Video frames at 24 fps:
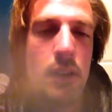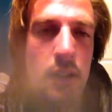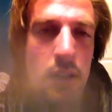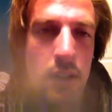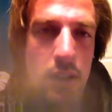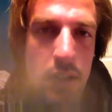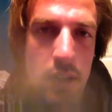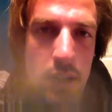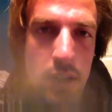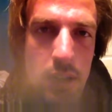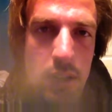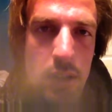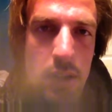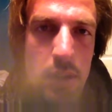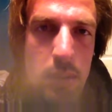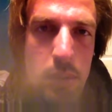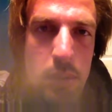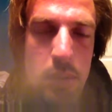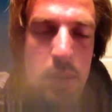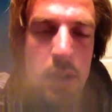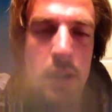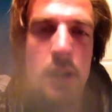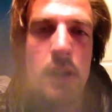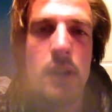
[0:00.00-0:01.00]
Kneel in
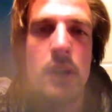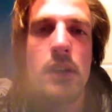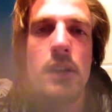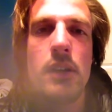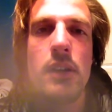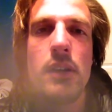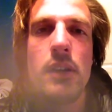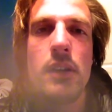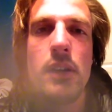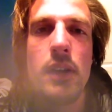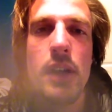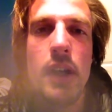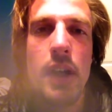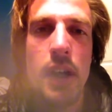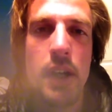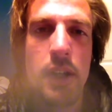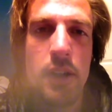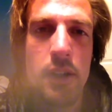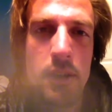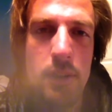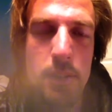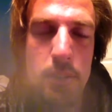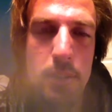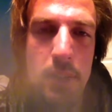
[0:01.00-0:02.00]
prayer at
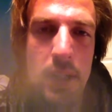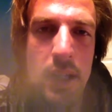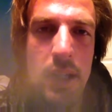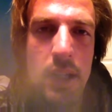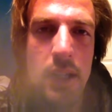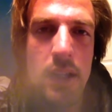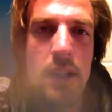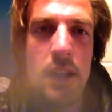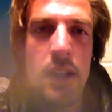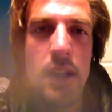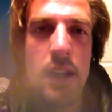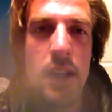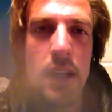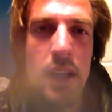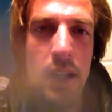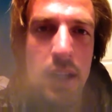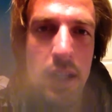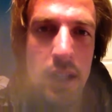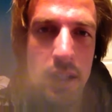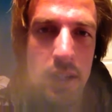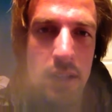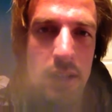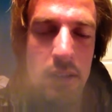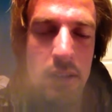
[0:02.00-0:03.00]
your bed
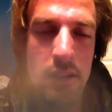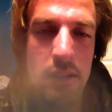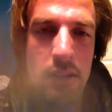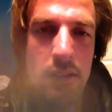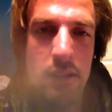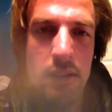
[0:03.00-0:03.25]
end.